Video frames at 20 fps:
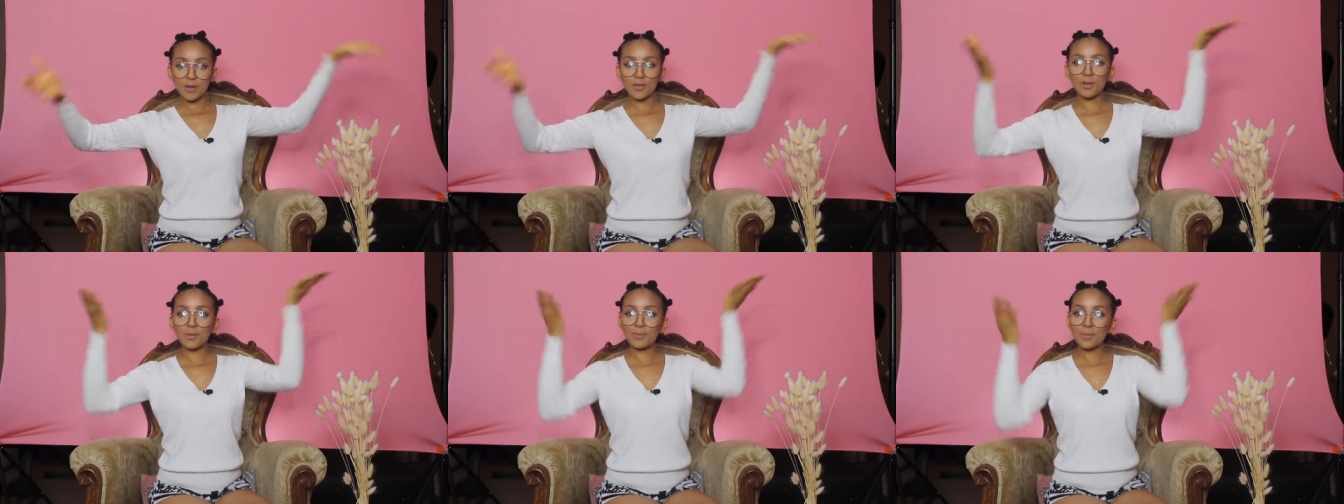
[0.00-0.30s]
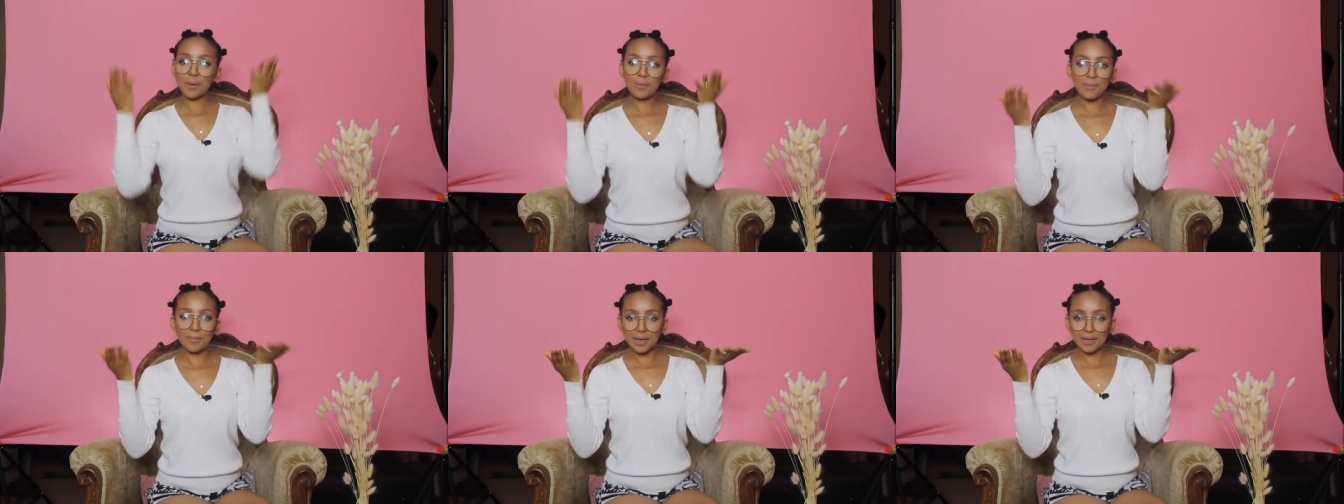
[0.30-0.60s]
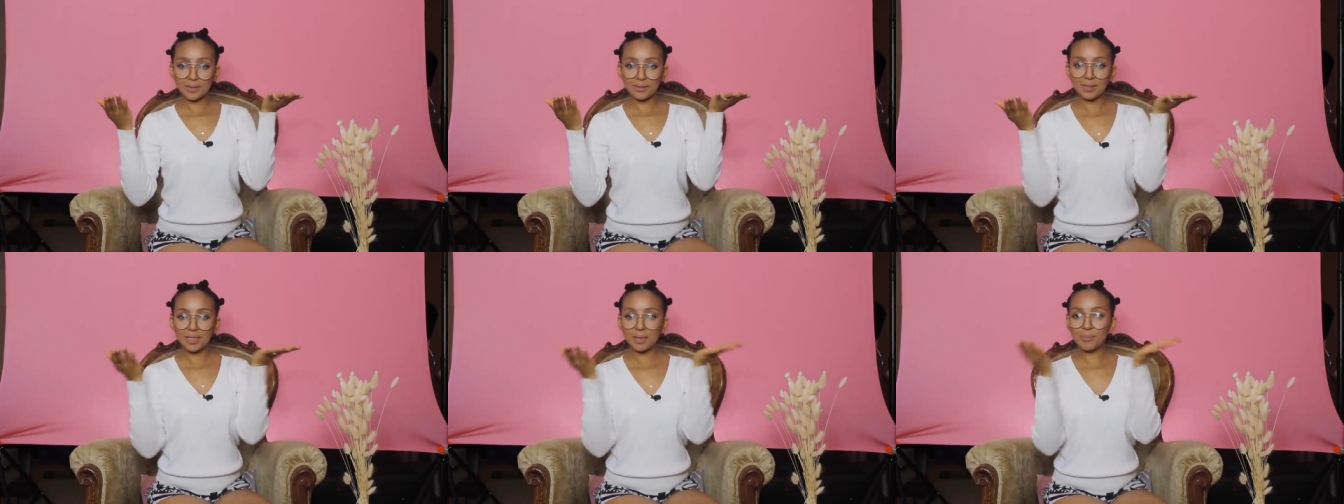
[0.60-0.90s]

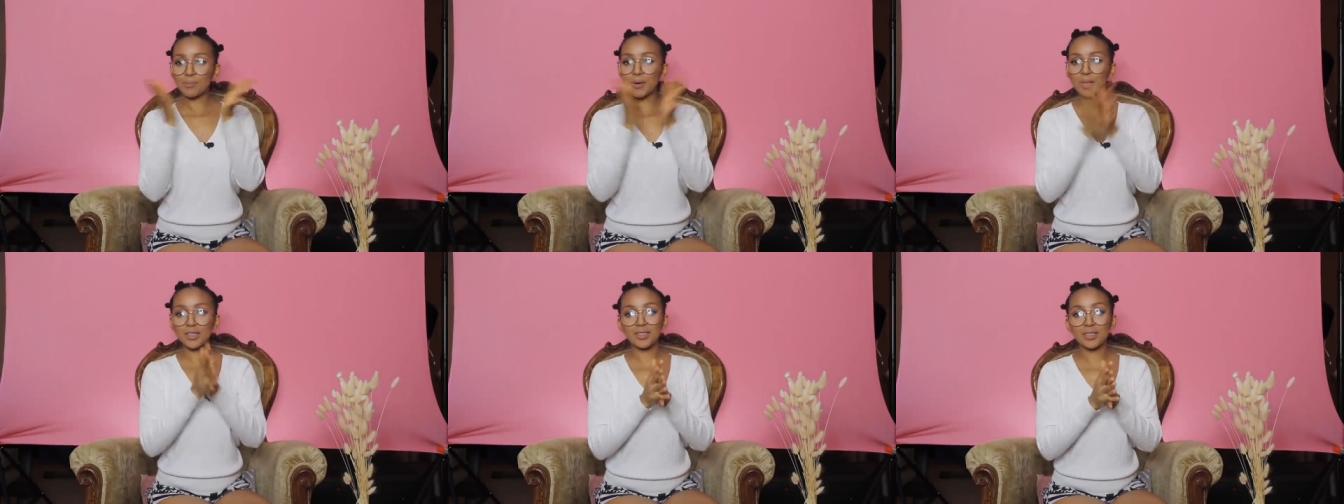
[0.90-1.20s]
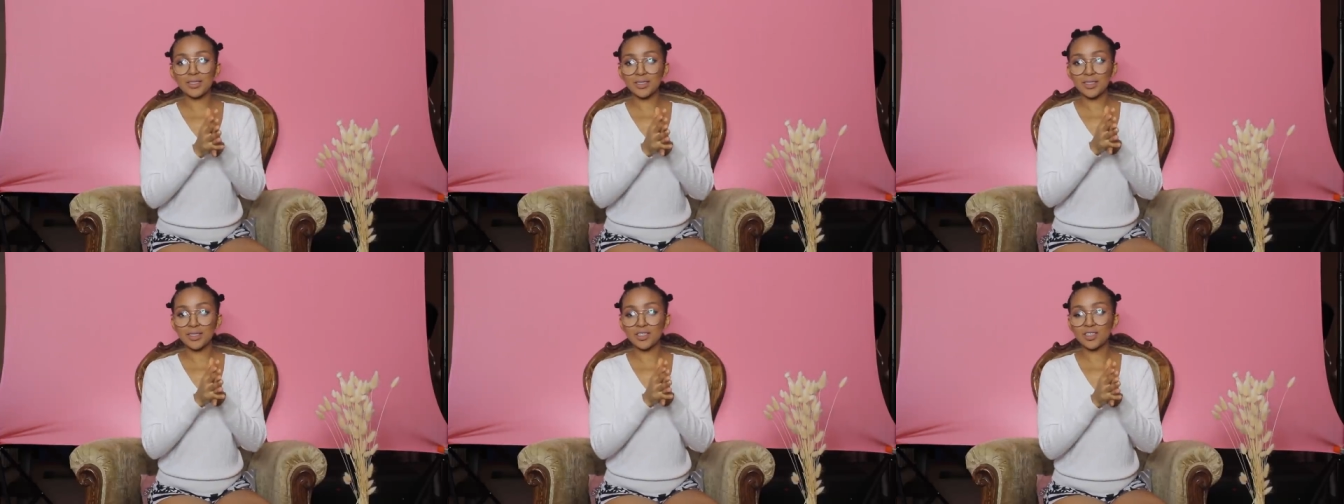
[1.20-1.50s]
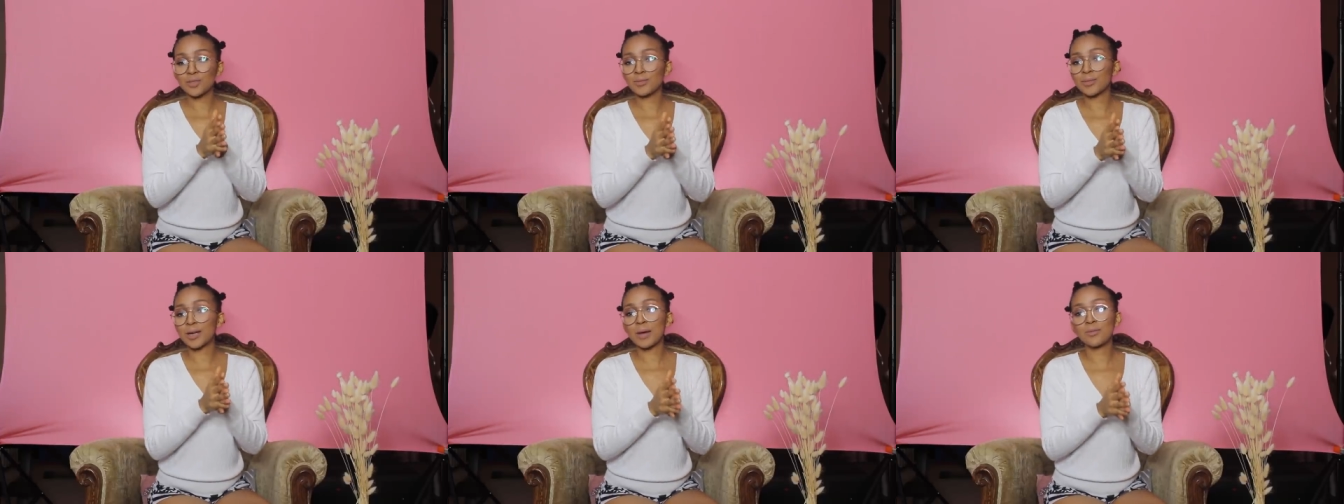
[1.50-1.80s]
Remember, the imposter
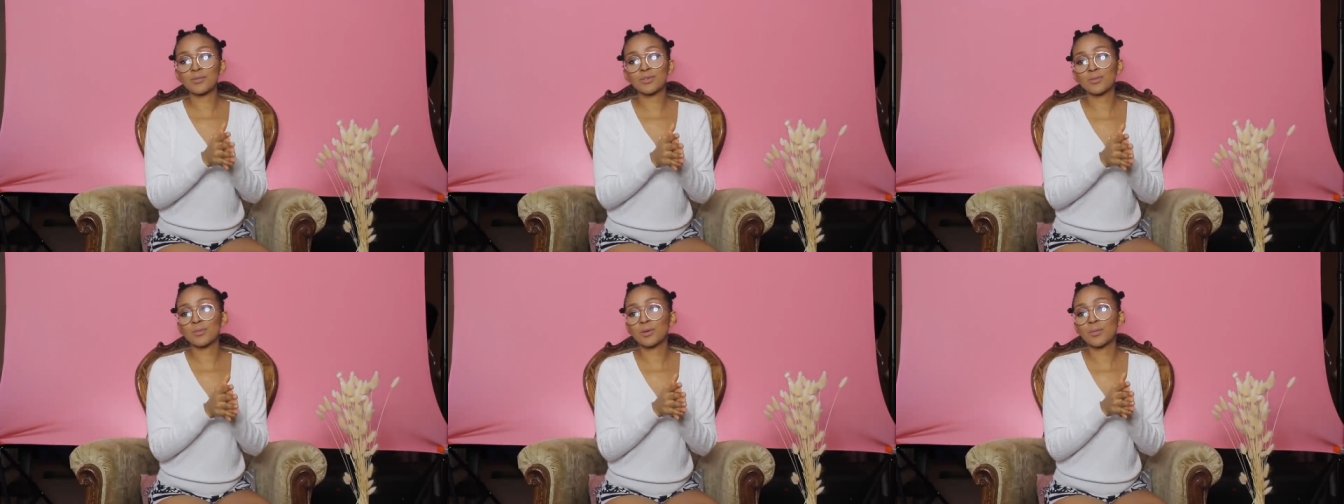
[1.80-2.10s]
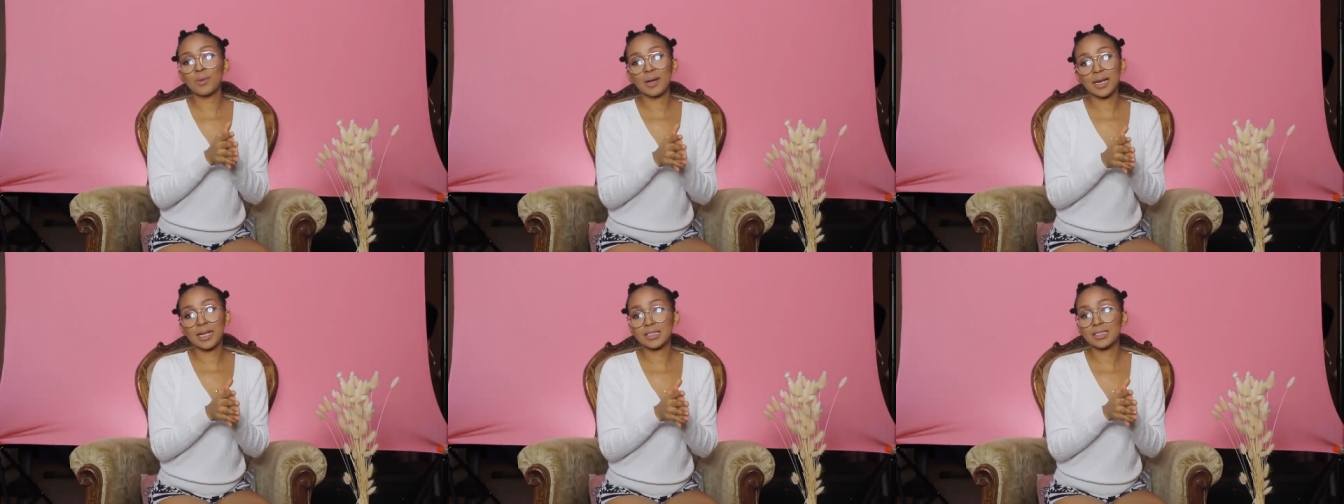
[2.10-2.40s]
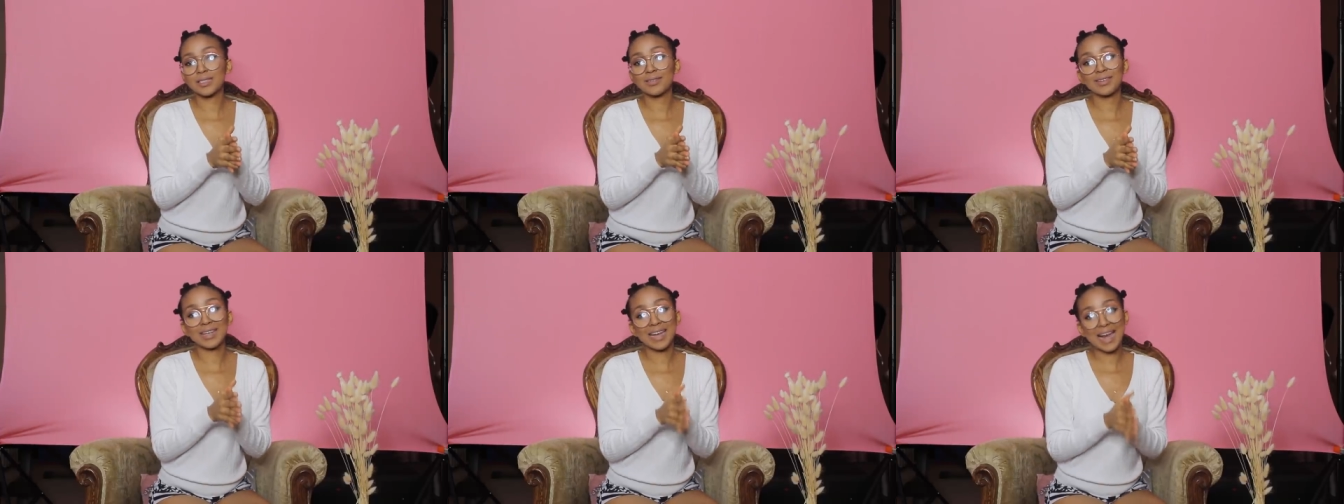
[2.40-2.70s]
syndrome comes from a
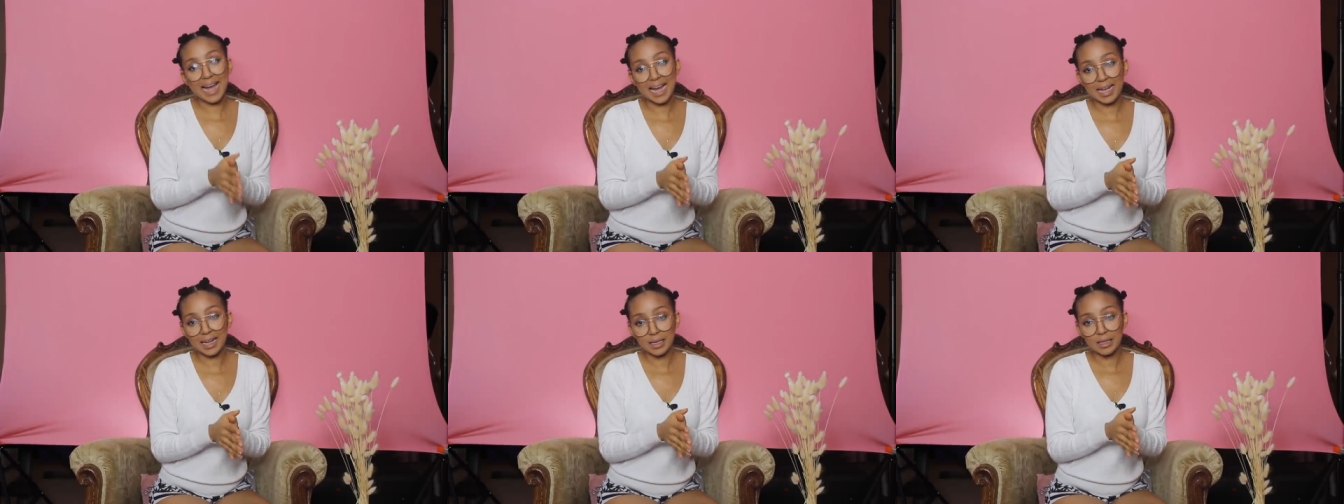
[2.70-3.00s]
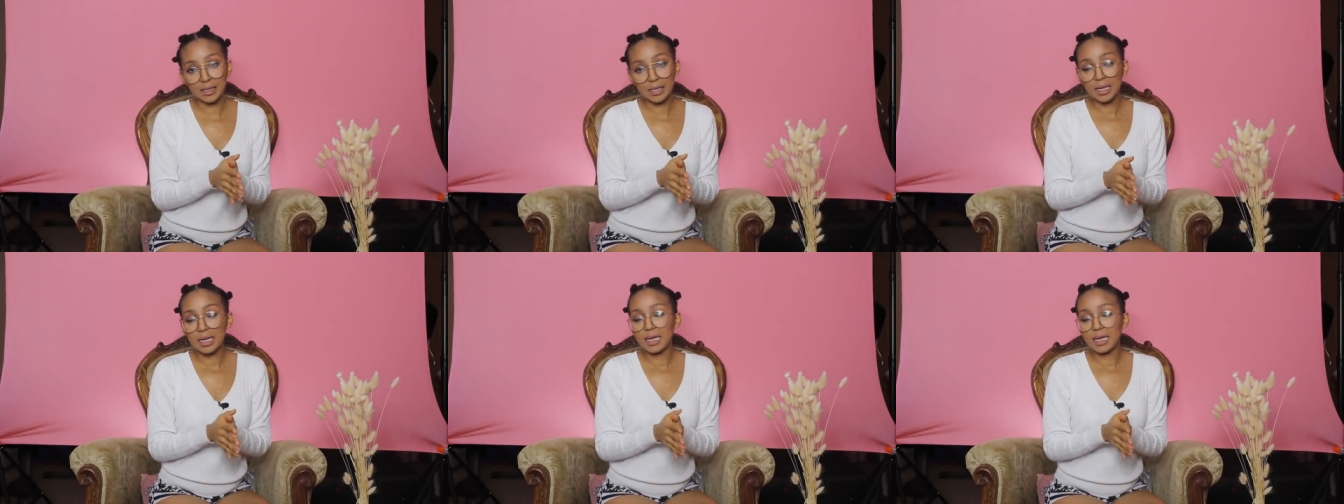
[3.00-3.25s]
place of a lie.